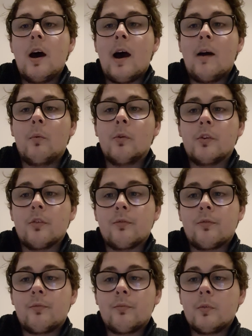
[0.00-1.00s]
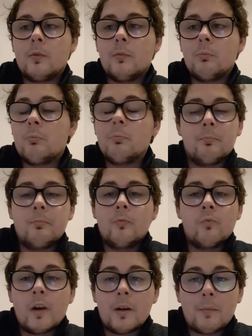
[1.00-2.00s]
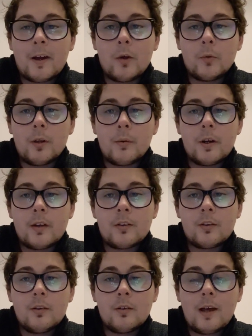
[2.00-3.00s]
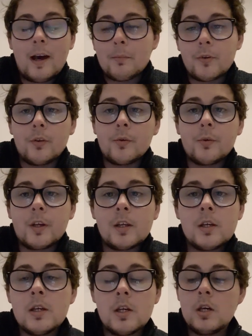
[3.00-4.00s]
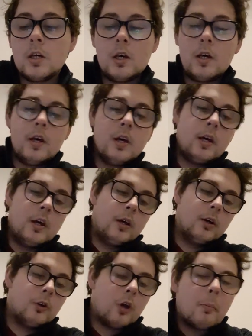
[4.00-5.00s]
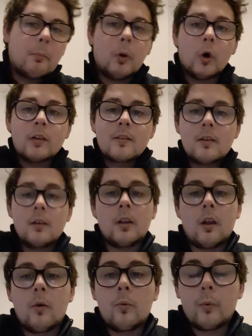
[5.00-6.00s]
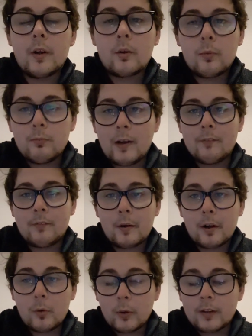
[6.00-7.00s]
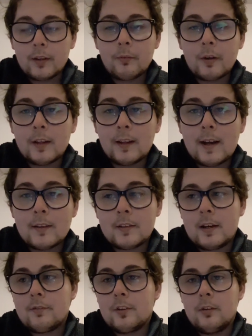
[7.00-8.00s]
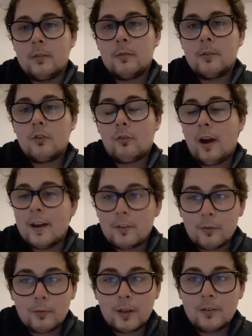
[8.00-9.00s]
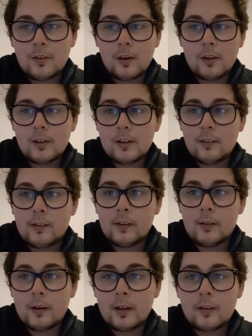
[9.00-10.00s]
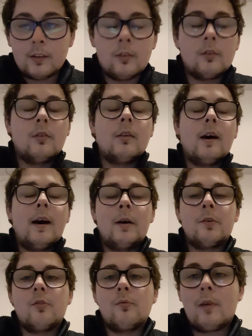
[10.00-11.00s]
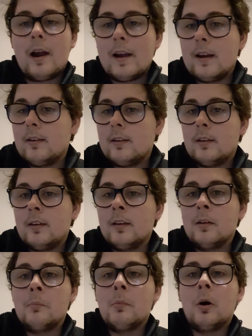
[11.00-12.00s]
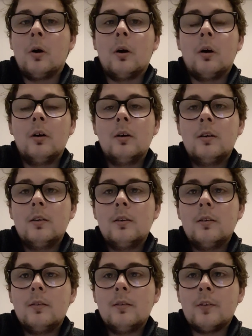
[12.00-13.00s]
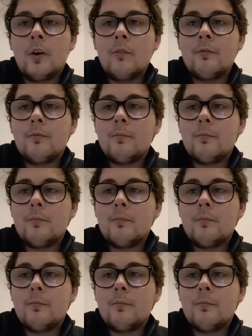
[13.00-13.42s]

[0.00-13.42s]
I would have written my own lyrics, absolutely. But I very quickly realised after trying to research into lyrics and how to write in a more sort of